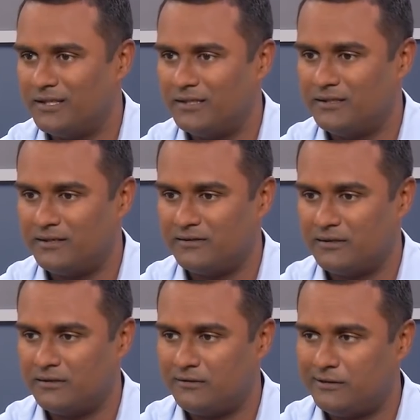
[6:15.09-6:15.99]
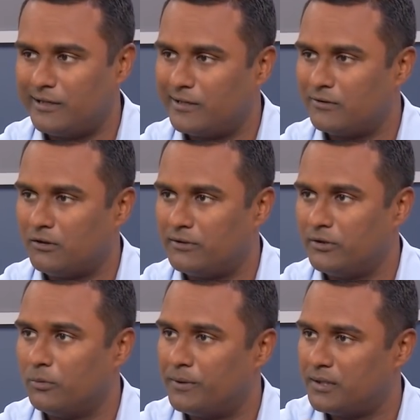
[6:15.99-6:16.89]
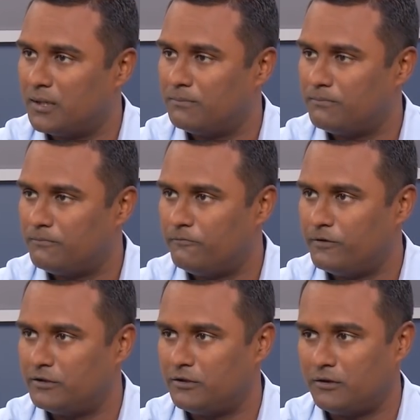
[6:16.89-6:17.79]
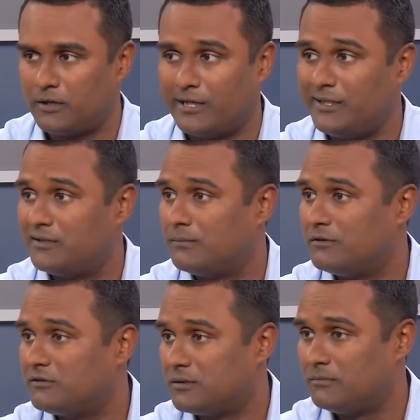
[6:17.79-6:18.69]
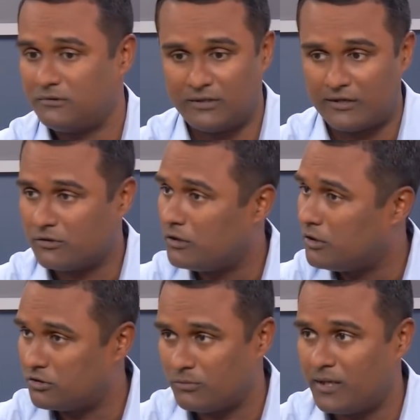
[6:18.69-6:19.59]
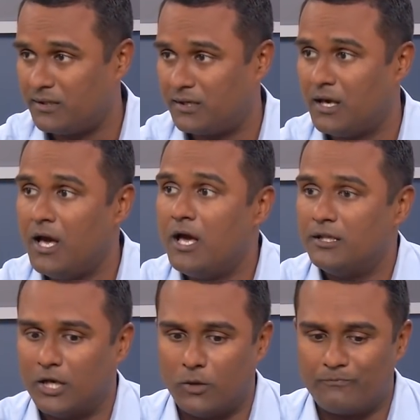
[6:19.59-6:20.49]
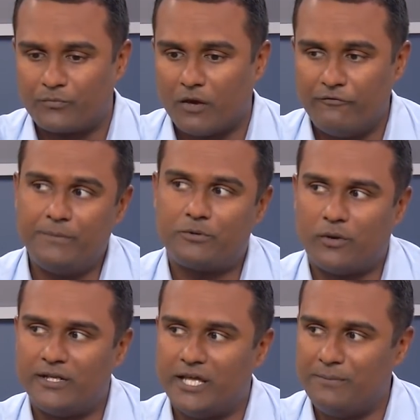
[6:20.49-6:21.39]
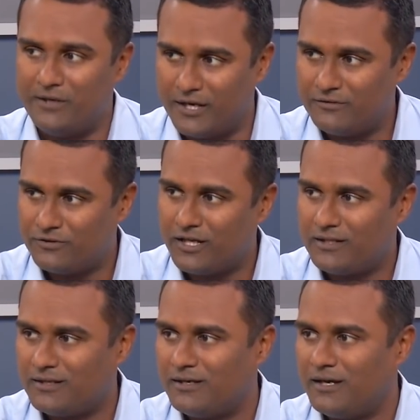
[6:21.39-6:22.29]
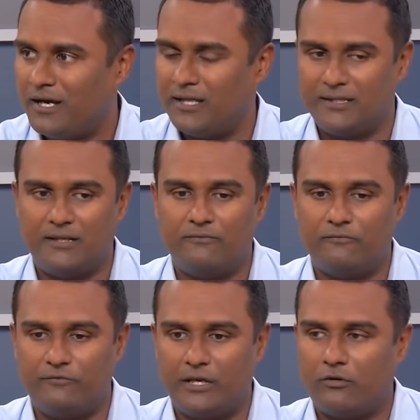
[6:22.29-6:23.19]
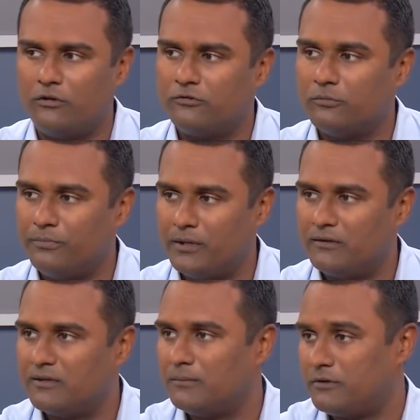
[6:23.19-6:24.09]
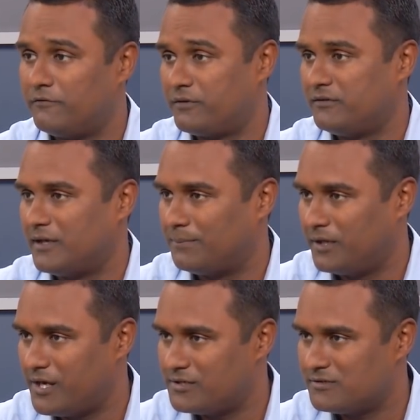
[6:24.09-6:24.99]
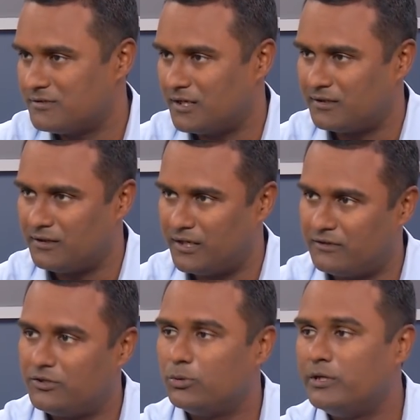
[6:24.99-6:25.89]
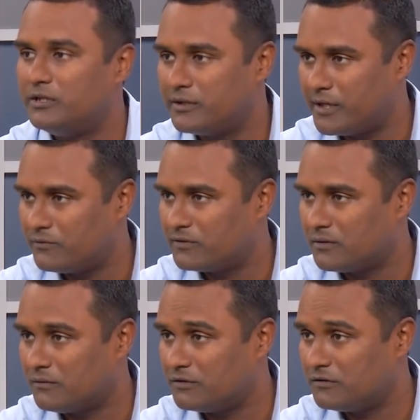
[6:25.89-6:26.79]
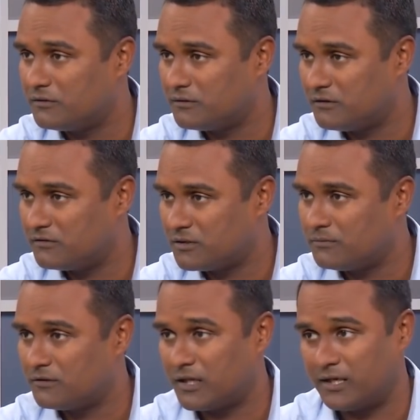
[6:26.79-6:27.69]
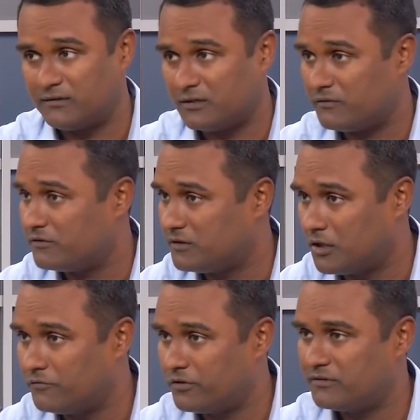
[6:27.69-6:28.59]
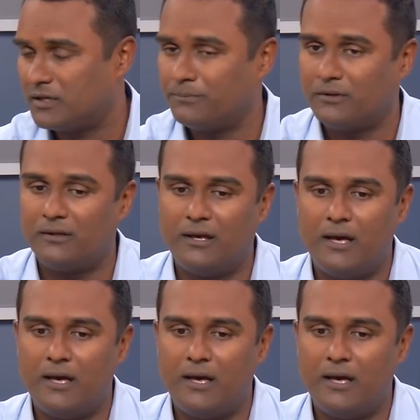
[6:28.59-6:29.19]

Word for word: then there is a ticket already opened up with your ITSM system. So that's all automatic. Now, we provide the APIs for that, and then we have also built some reference applications that lets you integrate with some of these systems, like ServiceNow, for example.